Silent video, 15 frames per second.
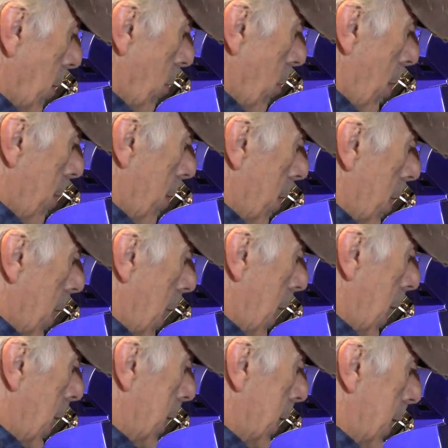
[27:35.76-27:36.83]
the rubber,
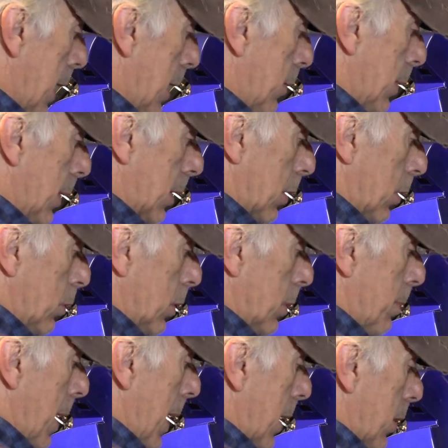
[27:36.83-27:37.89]
and then we'll glue
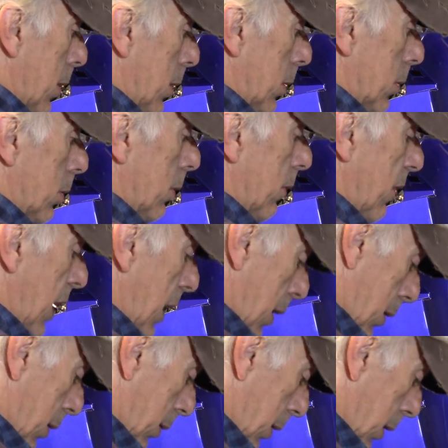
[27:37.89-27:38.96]
it back onto the
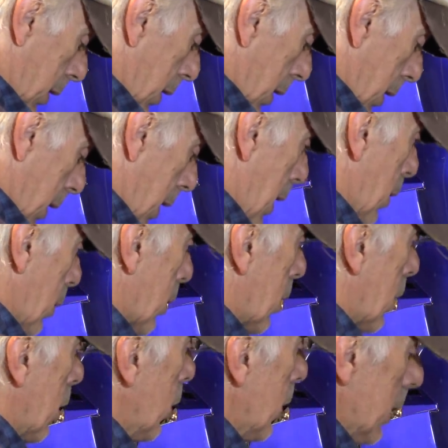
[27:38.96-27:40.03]
vehicle. Now,
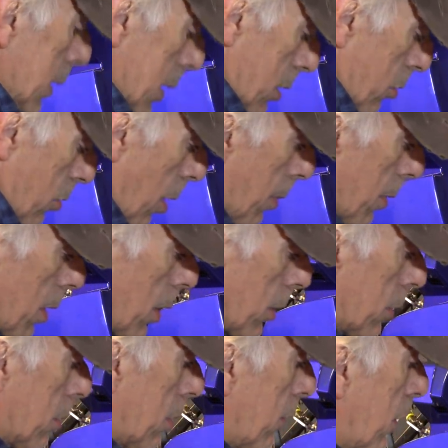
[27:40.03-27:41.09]
gluing this rubber
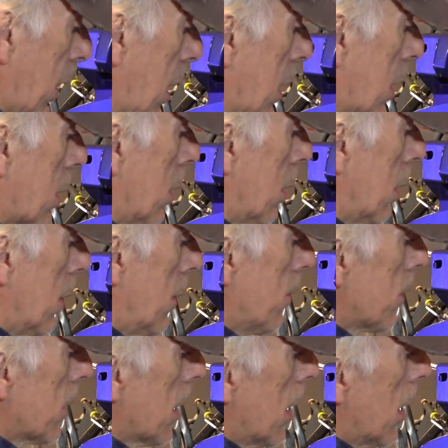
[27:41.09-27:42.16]
onto the vehicle,
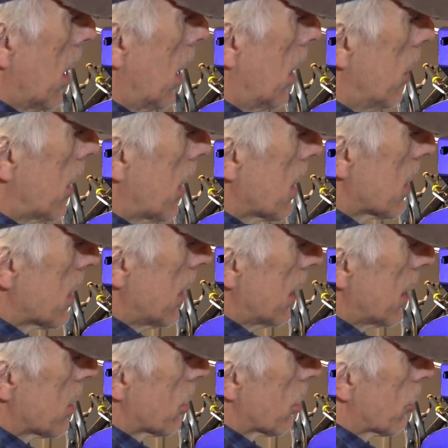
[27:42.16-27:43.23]
you can see
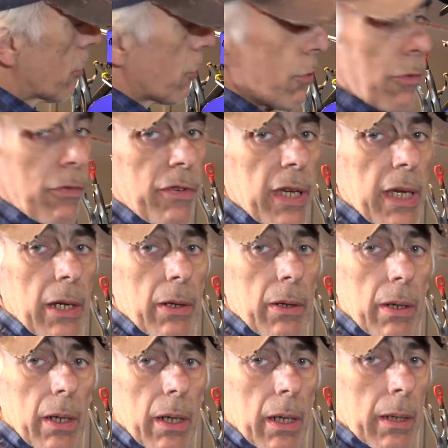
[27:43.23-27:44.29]
there's a groove
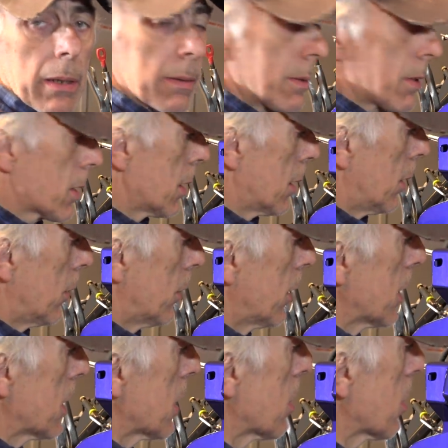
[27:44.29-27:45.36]
here. So
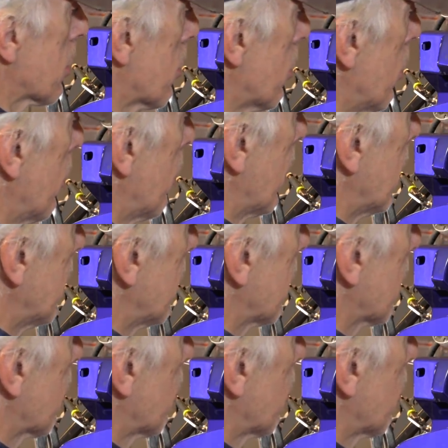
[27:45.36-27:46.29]
this is a groove, and the